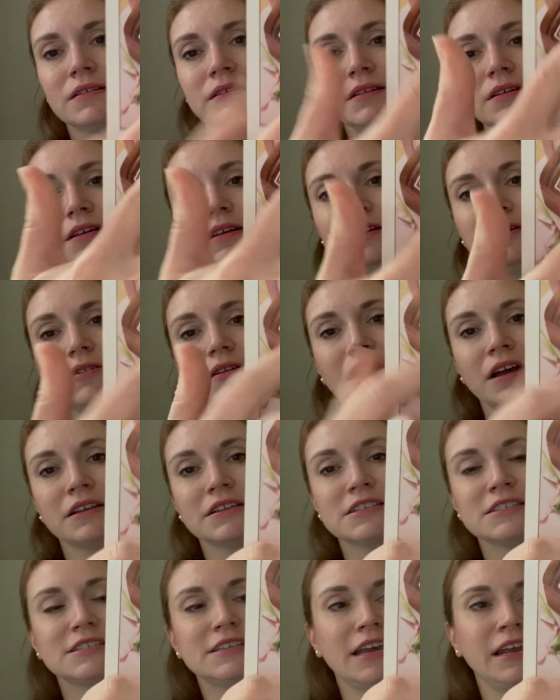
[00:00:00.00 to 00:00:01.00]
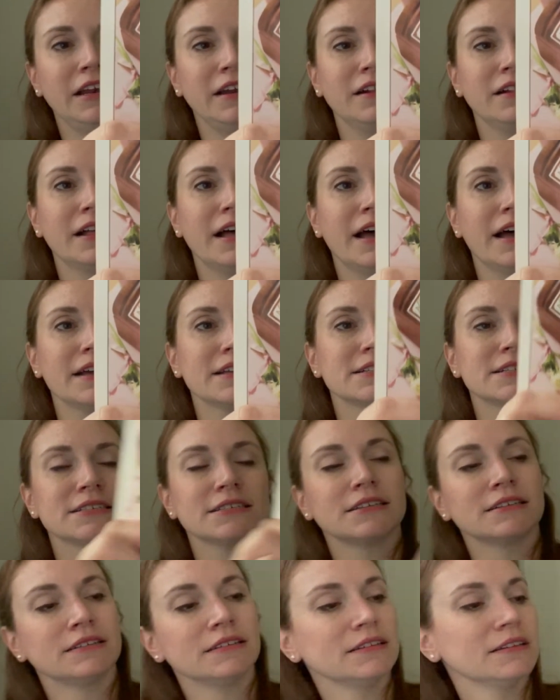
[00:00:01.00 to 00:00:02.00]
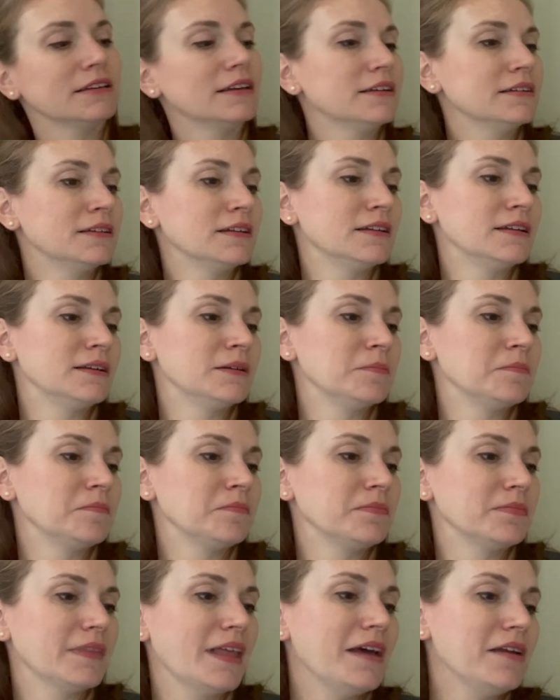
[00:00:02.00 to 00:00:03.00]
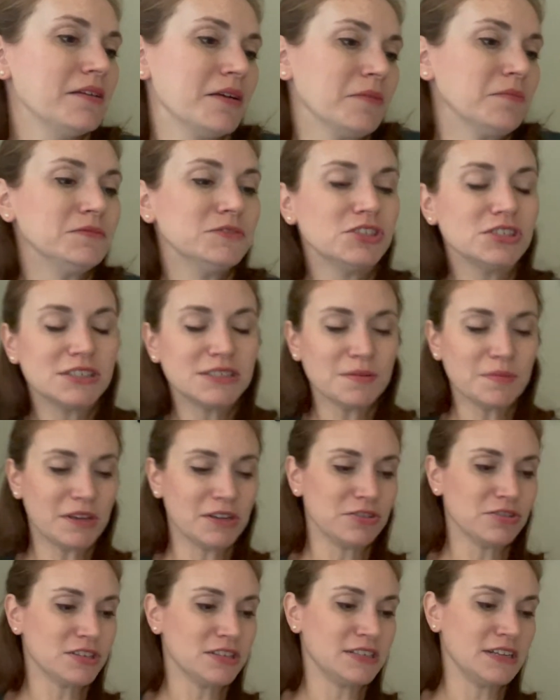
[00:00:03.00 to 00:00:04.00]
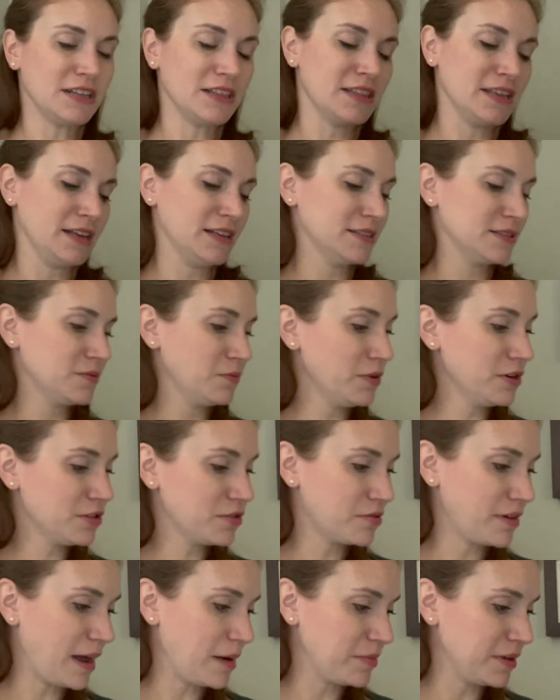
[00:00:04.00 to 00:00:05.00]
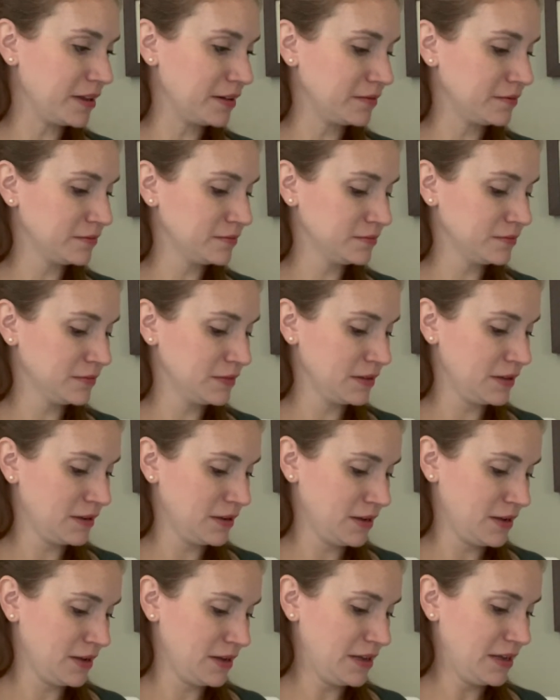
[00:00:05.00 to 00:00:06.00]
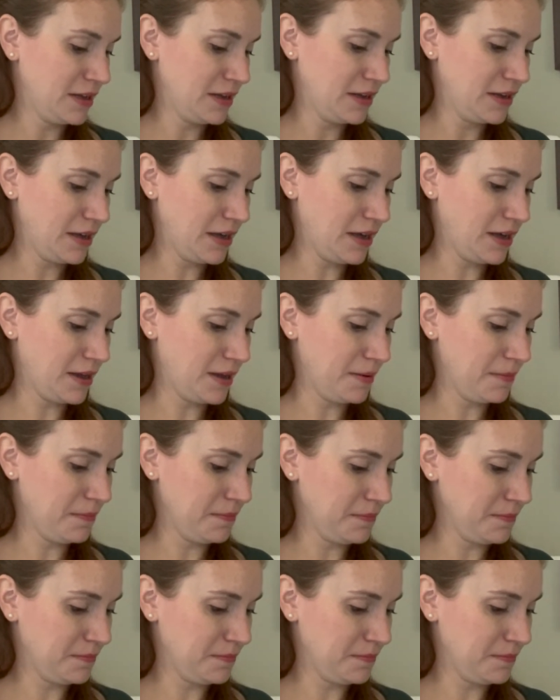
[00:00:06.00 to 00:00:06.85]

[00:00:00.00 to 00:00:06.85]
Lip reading: you know, kind of stained glass. I don't know, just some interesting things worth grabbing. So